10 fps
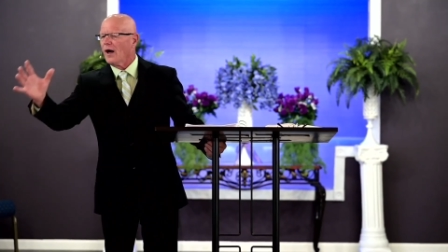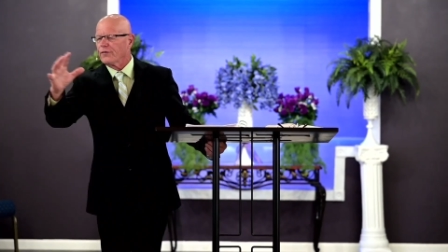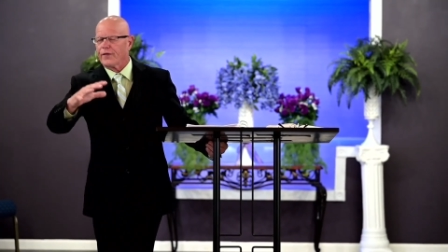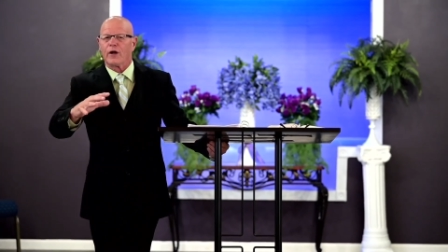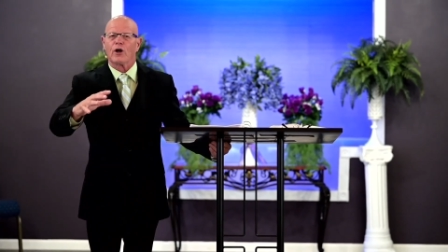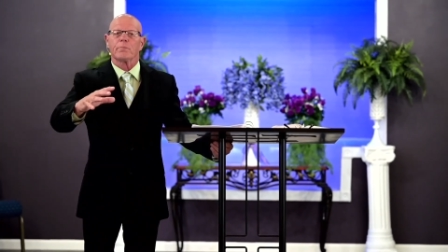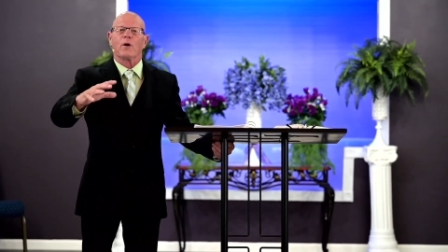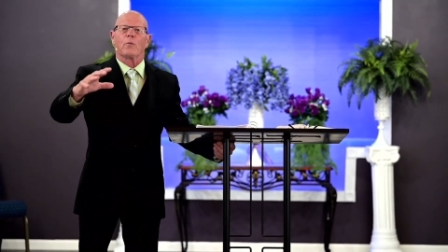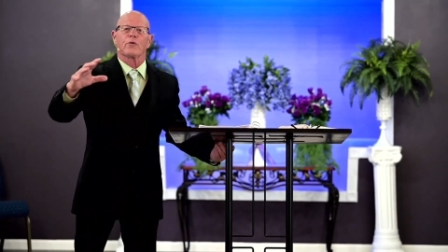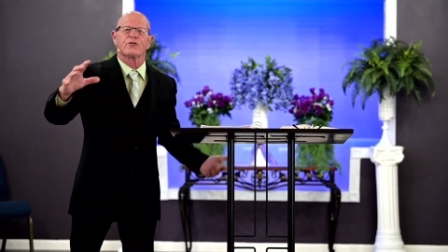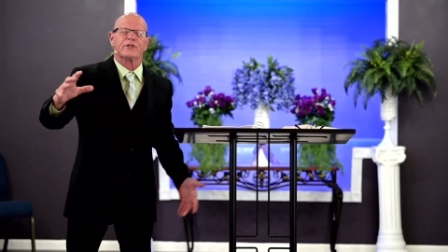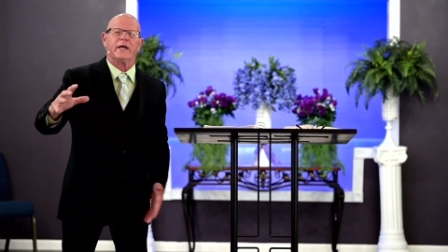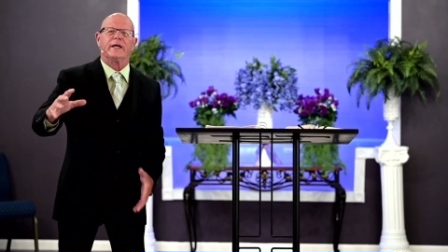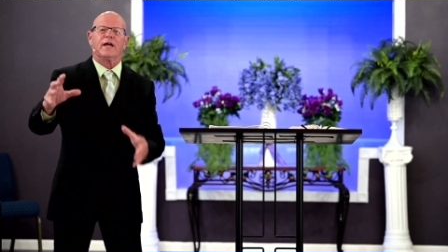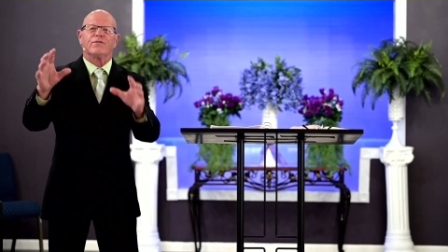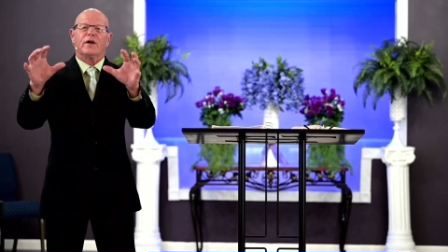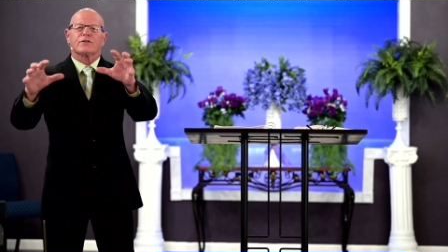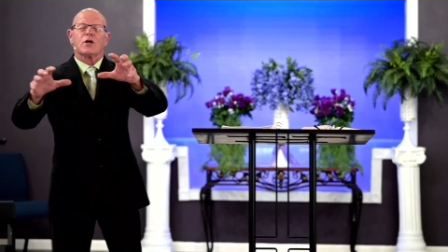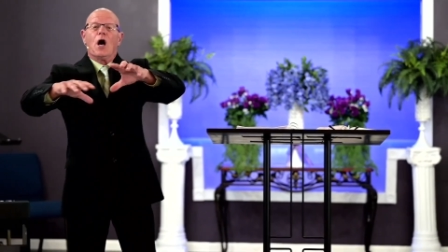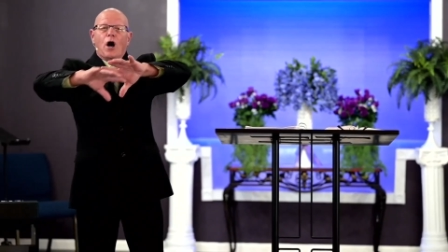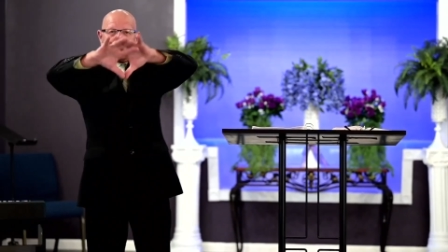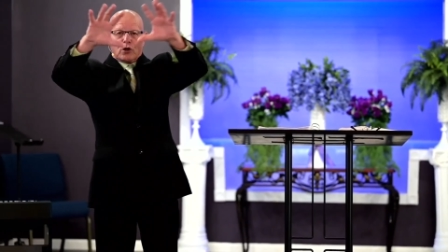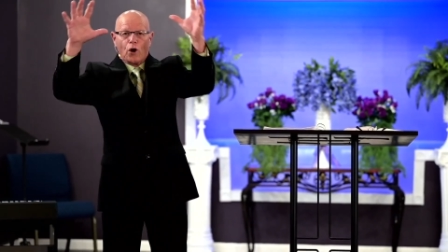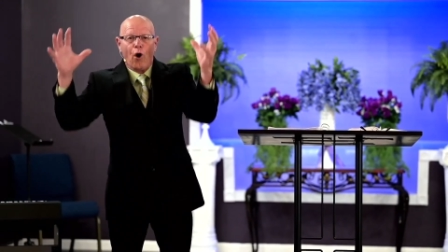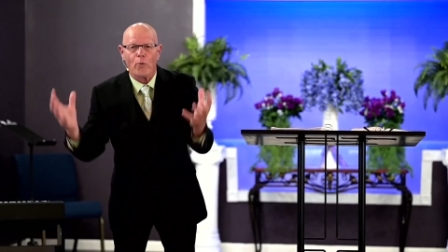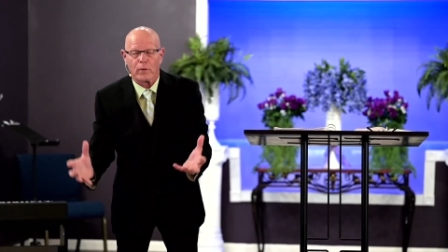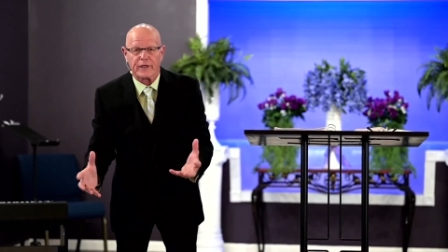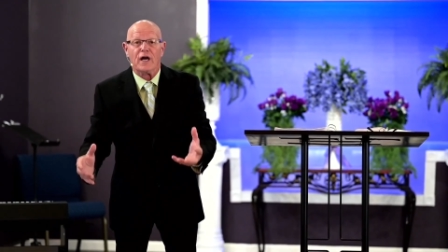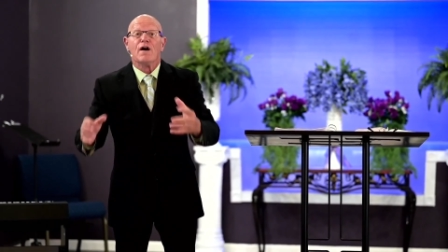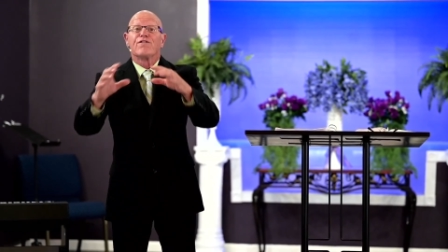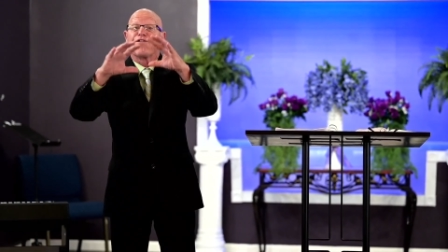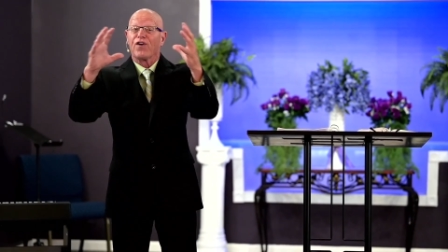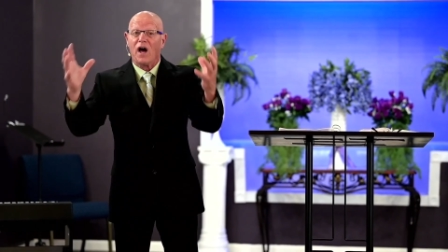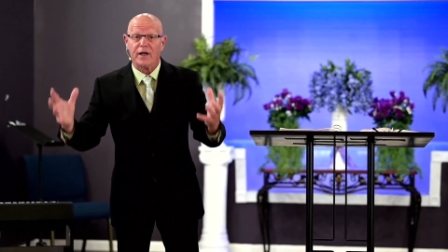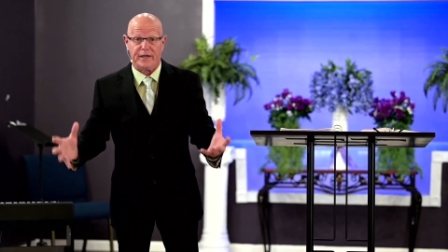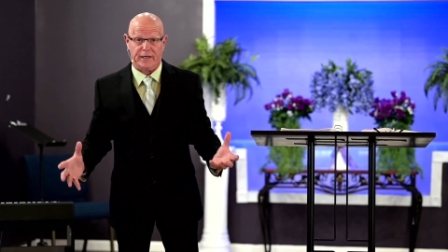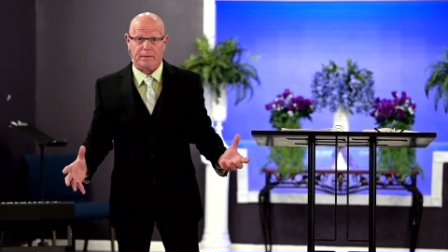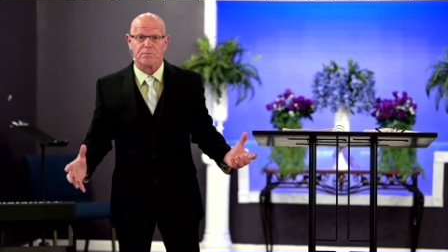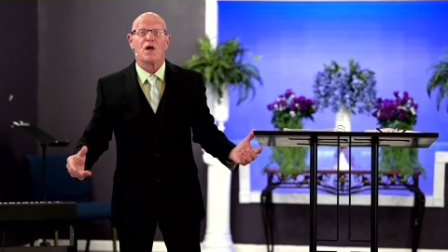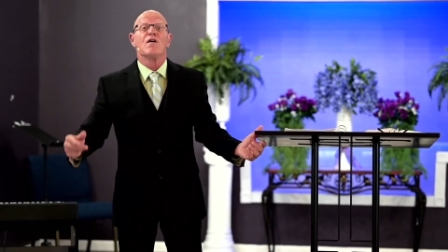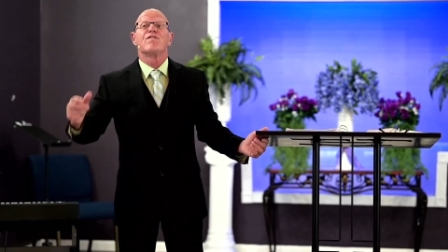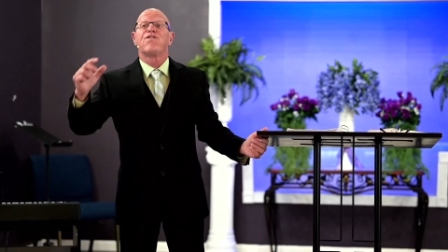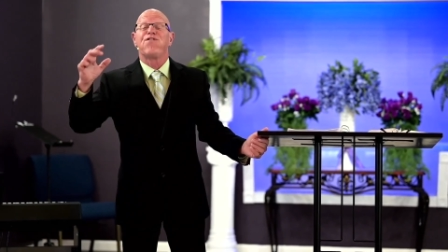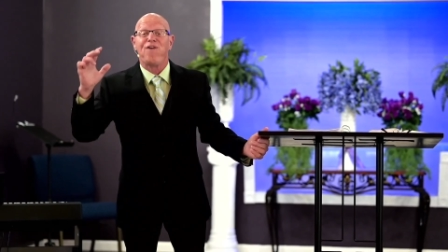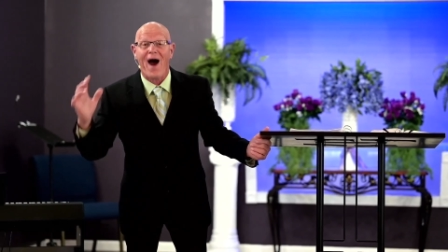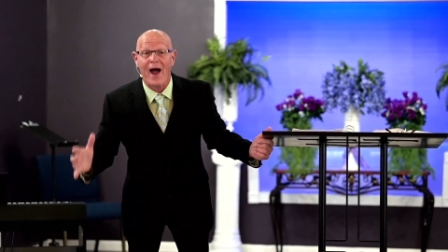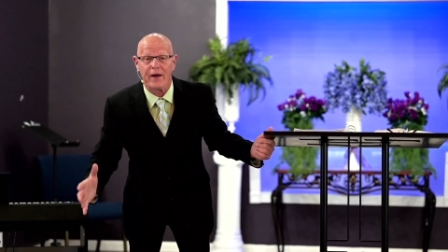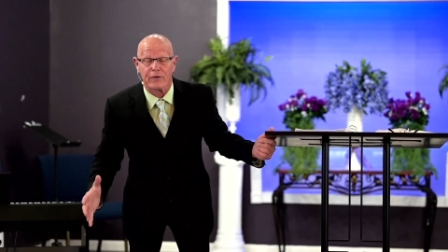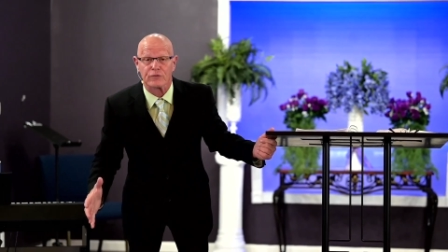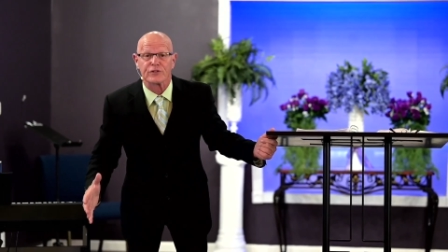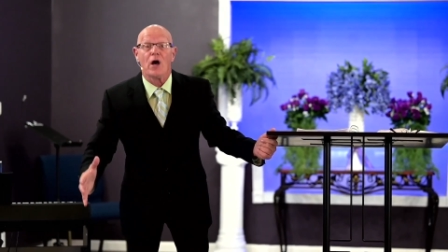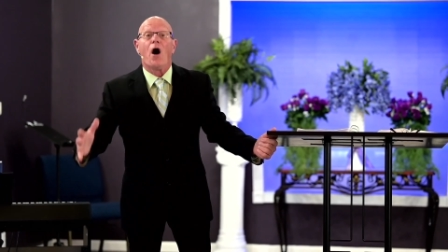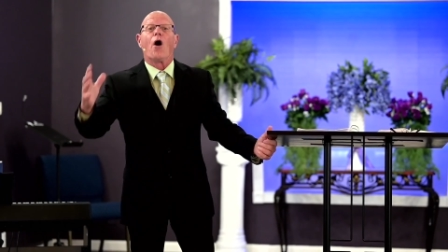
there, but we're seeing events globally. Flooding, fires are